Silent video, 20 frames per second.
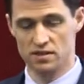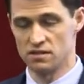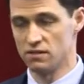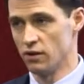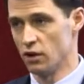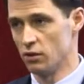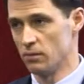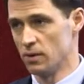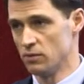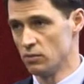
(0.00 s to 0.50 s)

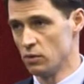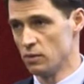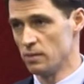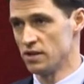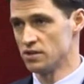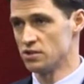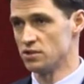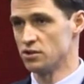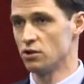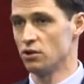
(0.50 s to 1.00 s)
development. We
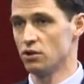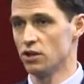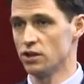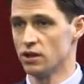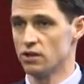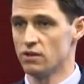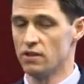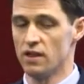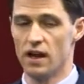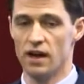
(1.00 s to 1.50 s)
mentioned
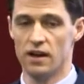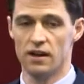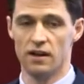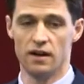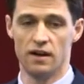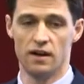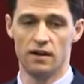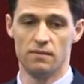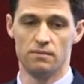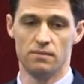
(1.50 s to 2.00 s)
earlier that
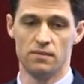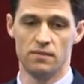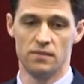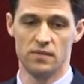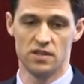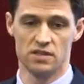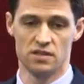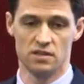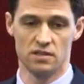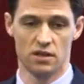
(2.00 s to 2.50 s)

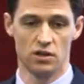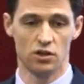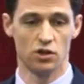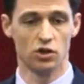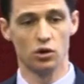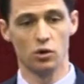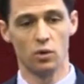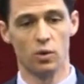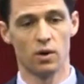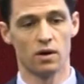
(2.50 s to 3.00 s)
this is
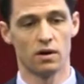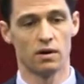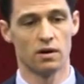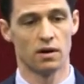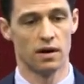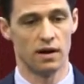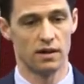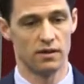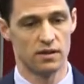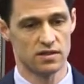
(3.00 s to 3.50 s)

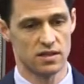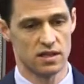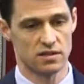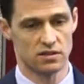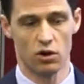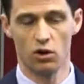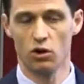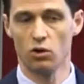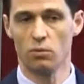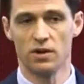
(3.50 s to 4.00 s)
this has a
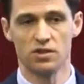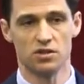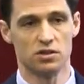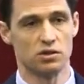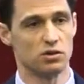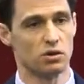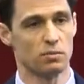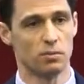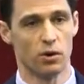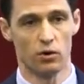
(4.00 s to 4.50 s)
whole bunch of
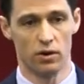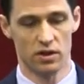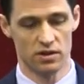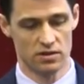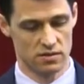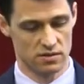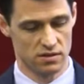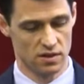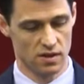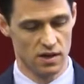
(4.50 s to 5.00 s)
new
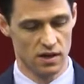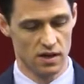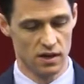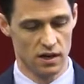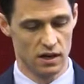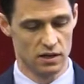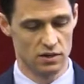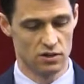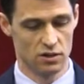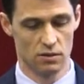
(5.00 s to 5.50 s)
components
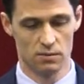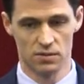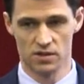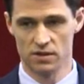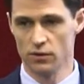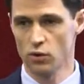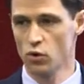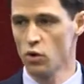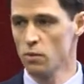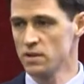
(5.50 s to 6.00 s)
in terms of
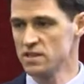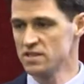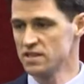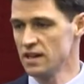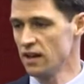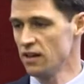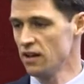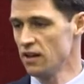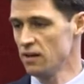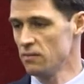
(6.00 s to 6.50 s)
equipment
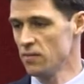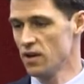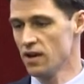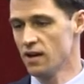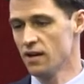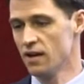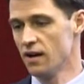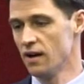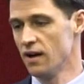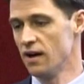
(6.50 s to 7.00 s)
scale-up.
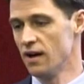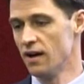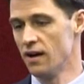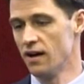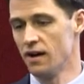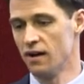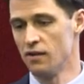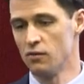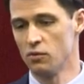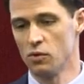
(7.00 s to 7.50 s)

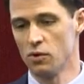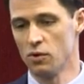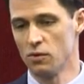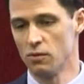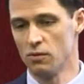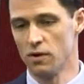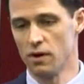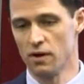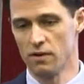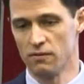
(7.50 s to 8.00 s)

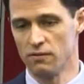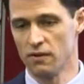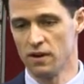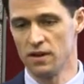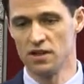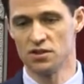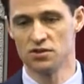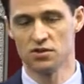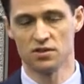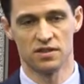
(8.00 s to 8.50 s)
Our
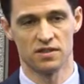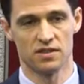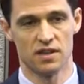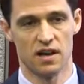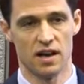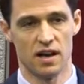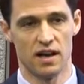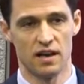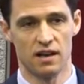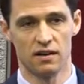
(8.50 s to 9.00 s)
initial
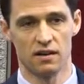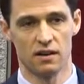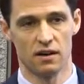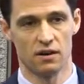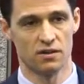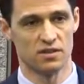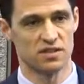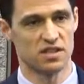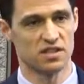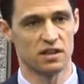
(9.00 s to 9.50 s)
design, our
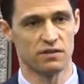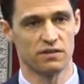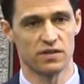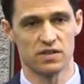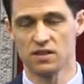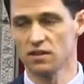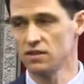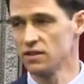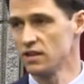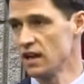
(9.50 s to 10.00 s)
existing
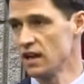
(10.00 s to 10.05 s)
facility